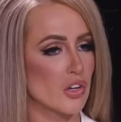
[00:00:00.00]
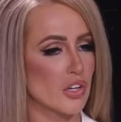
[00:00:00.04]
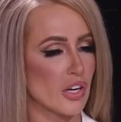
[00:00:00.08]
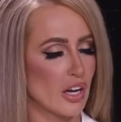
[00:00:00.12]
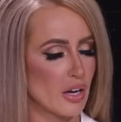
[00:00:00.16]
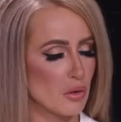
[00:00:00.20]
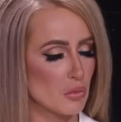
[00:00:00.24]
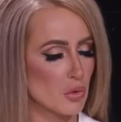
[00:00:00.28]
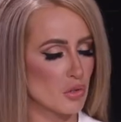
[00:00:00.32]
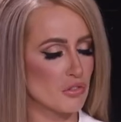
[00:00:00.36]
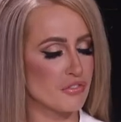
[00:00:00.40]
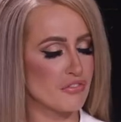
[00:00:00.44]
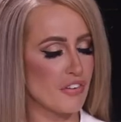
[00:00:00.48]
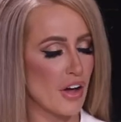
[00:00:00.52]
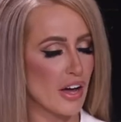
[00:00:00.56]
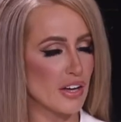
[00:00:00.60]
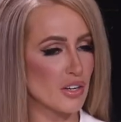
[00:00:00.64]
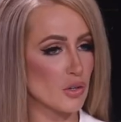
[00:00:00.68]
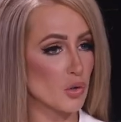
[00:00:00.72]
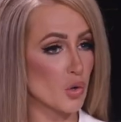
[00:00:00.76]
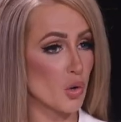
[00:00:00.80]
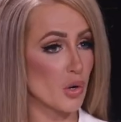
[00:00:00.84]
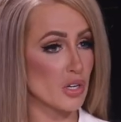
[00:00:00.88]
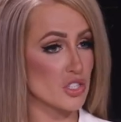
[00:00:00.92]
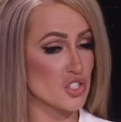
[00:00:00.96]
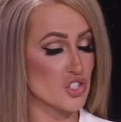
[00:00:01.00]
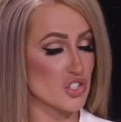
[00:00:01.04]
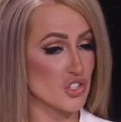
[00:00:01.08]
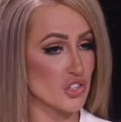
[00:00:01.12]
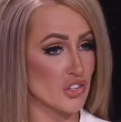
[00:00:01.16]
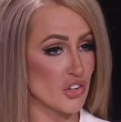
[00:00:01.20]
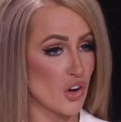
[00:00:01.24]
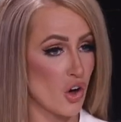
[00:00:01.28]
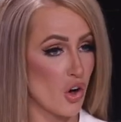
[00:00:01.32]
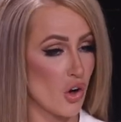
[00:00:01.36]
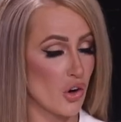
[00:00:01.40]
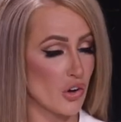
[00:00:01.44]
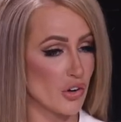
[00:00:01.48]
Okay, well, final
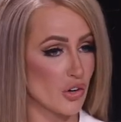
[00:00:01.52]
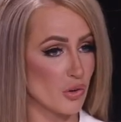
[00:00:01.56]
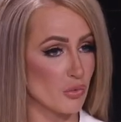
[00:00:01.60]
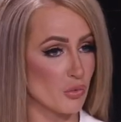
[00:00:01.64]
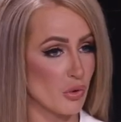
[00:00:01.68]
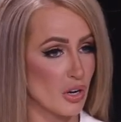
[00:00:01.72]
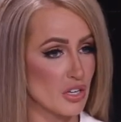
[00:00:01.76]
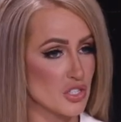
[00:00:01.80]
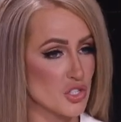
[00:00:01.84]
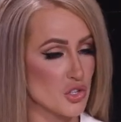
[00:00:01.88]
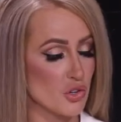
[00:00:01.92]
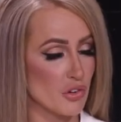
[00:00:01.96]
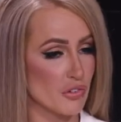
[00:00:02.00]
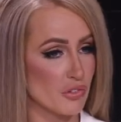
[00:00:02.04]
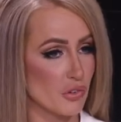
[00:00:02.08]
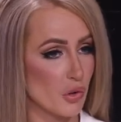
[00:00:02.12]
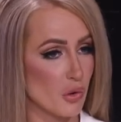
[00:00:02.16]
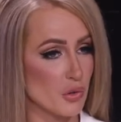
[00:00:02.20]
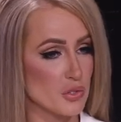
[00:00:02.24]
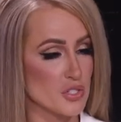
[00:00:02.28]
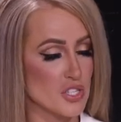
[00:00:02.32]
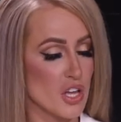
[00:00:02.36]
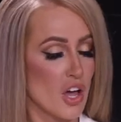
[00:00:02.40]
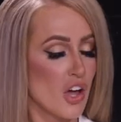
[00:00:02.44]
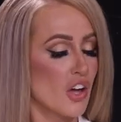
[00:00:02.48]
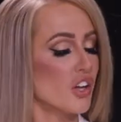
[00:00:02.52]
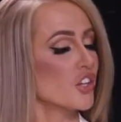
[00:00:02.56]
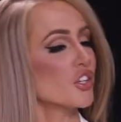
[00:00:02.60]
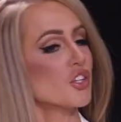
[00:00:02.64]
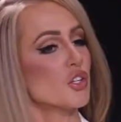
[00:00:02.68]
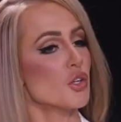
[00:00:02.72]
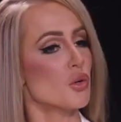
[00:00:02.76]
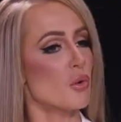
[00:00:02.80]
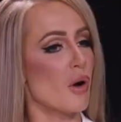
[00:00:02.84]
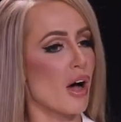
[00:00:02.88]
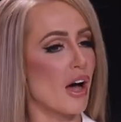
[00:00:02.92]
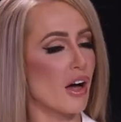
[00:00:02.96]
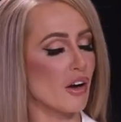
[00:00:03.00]
question on Russia. Of course,
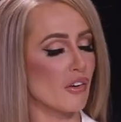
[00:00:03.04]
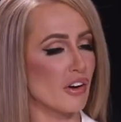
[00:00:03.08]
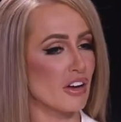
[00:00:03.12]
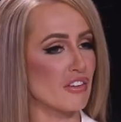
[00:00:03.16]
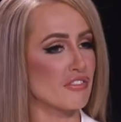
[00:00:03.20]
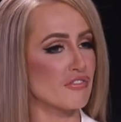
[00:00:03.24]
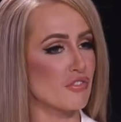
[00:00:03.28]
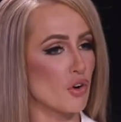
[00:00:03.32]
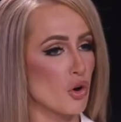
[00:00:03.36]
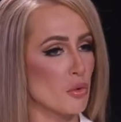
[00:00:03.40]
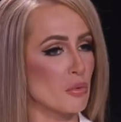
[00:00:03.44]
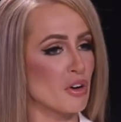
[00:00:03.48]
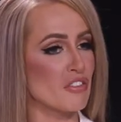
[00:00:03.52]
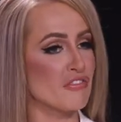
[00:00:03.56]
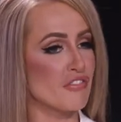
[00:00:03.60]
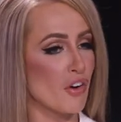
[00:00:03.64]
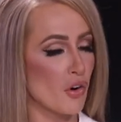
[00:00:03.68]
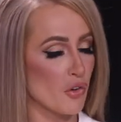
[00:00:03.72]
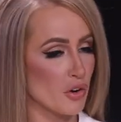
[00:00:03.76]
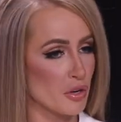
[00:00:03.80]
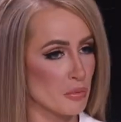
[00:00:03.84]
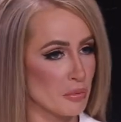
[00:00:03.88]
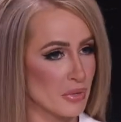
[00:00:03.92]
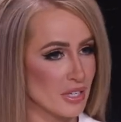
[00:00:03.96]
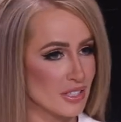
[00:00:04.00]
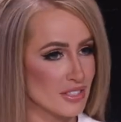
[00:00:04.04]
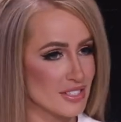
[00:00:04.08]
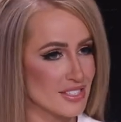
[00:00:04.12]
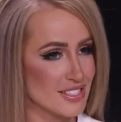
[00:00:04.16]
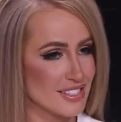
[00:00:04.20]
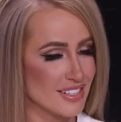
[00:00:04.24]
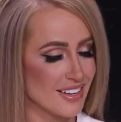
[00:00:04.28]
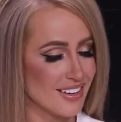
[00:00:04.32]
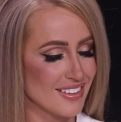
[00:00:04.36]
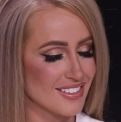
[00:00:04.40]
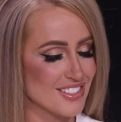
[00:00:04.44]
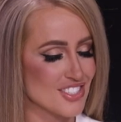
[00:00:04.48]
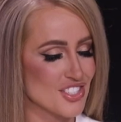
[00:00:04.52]
you are a former foreign
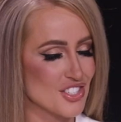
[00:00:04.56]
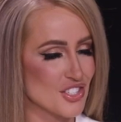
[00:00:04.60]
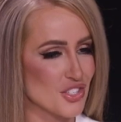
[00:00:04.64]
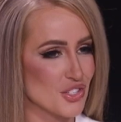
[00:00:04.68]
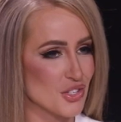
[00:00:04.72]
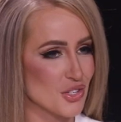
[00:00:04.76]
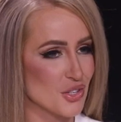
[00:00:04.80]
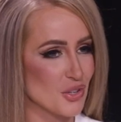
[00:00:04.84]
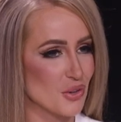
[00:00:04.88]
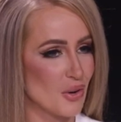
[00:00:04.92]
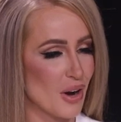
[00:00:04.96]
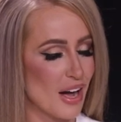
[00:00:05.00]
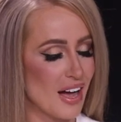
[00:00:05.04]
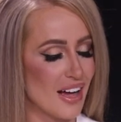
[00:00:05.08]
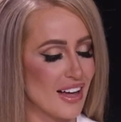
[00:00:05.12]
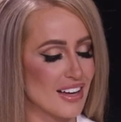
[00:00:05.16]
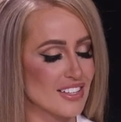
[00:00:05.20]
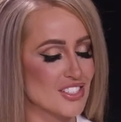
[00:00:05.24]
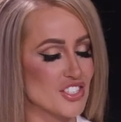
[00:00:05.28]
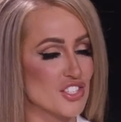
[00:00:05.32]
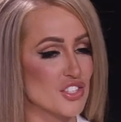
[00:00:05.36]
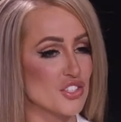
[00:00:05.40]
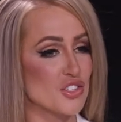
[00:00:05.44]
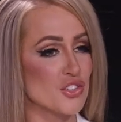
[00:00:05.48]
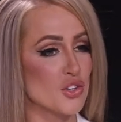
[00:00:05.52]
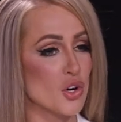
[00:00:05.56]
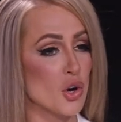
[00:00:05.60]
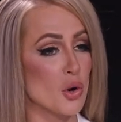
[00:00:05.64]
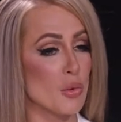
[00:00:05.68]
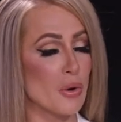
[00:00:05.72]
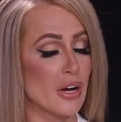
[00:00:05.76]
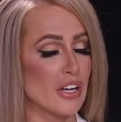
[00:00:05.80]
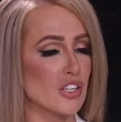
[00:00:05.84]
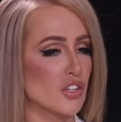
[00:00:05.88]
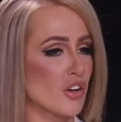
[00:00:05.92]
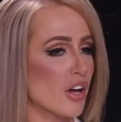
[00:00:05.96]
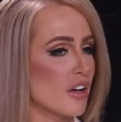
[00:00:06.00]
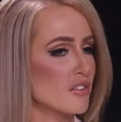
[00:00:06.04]
minister to, uh, to
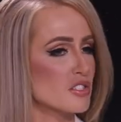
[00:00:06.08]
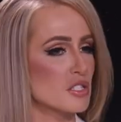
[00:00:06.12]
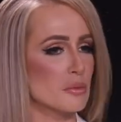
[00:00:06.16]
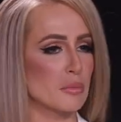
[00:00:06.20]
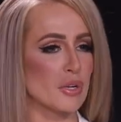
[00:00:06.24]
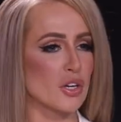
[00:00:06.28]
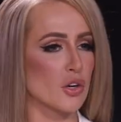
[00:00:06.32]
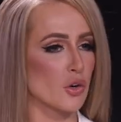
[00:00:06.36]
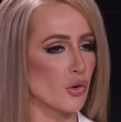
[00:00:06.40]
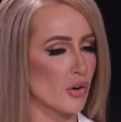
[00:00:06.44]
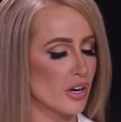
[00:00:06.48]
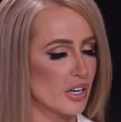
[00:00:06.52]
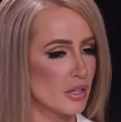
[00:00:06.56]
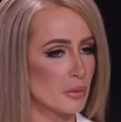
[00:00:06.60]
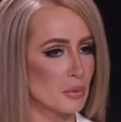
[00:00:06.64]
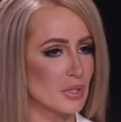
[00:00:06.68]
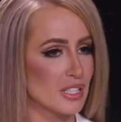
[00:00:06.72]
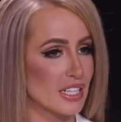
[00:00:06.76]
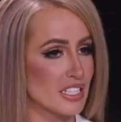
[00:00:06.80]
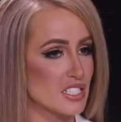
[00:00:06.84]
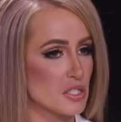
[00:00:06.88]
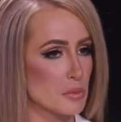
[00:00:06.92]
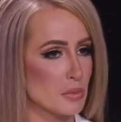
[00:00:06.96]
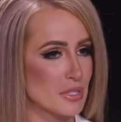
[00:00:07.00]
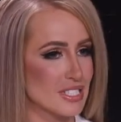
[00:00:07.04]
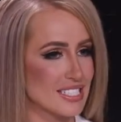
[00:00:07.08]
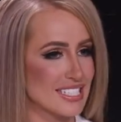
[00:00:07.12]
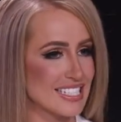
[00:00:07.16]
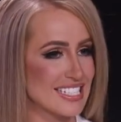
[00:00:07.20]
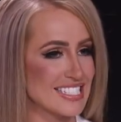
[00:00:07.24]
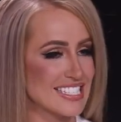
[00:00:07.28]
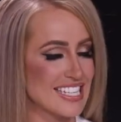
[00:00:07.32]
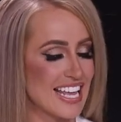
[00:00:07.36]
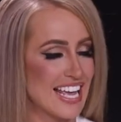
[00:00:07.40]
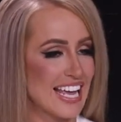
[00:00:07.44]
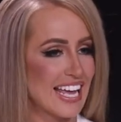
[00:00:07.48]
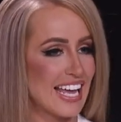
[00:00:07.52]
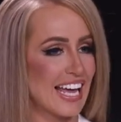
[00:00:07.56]
Norway and you have some incredible
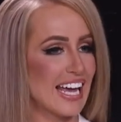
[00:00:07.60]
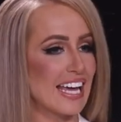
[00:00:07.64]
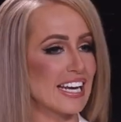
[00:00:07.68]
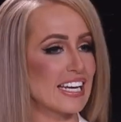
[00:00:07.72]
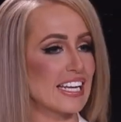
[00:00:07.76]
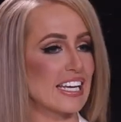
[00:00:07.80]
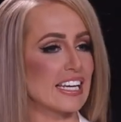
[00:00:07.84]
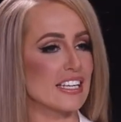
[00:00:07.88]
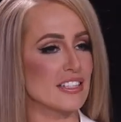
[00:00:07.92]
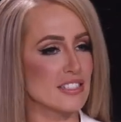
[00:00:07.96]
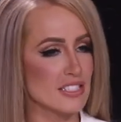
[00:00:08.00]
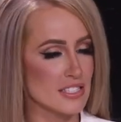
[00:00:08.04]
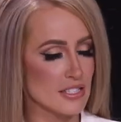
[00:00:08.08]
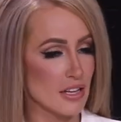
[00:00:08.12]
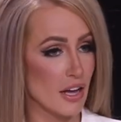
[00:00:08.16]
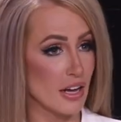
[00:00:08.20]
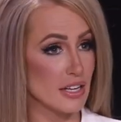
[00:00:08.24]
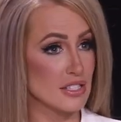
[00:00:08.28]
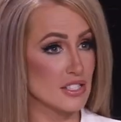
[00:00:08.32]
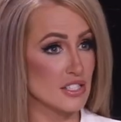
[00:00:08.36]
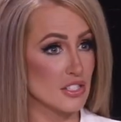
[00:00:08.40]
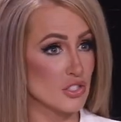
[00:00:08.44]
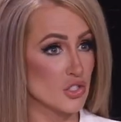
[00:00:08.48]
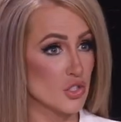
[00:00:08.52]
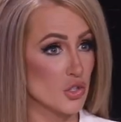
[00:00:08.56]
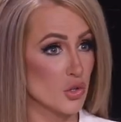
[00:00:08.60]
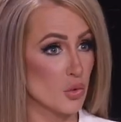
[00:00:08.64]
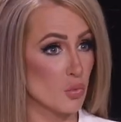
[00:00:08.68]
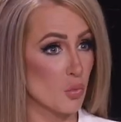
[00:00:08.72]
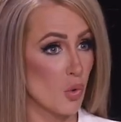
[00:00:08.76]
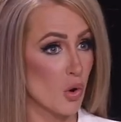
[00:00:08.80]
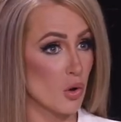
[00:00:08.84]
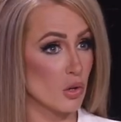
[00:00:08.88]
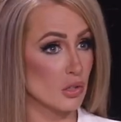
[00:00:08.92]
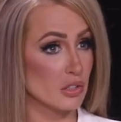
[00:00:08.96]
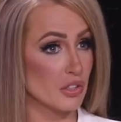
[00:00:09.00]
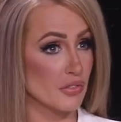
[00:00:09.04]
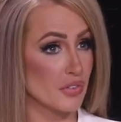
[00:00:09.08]
expertise and insights into the
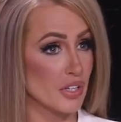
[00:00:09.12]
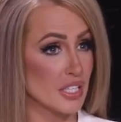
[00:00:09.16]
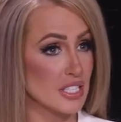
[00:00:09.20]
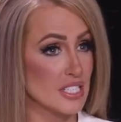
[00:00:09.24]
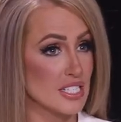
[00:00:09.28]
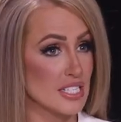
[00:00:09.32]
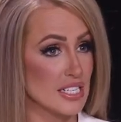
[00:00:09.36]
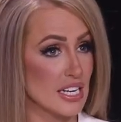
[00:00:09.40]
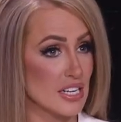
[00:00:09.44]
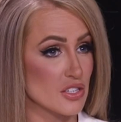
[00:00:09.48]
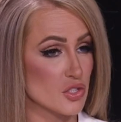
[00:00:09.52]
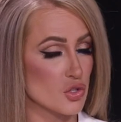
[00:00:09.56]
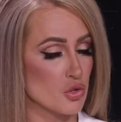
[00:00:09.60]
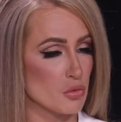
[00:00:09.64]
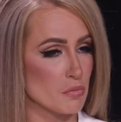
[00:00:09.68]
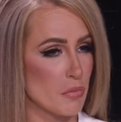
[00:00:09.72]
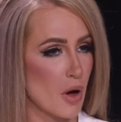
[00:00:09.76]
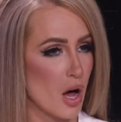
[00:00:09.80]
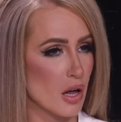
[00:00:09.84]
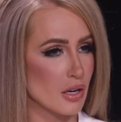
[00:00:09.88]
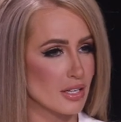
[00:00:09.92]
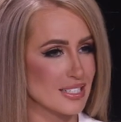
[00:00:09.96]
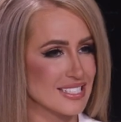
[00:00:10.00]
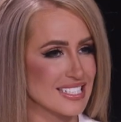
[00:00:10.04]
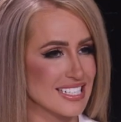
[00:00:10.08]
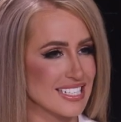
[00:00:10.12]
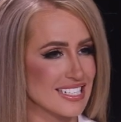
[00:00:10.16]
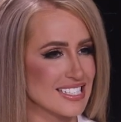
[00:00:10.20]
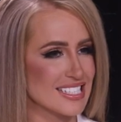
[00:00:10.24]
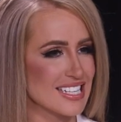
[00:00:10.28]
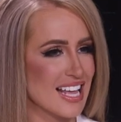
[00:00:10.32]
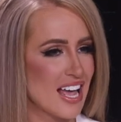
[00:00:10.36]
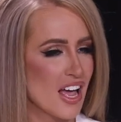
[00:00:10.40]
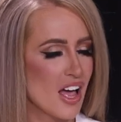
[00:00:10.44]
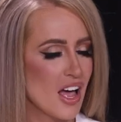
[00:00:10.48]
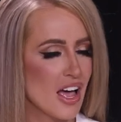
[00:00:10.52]
world of international politics.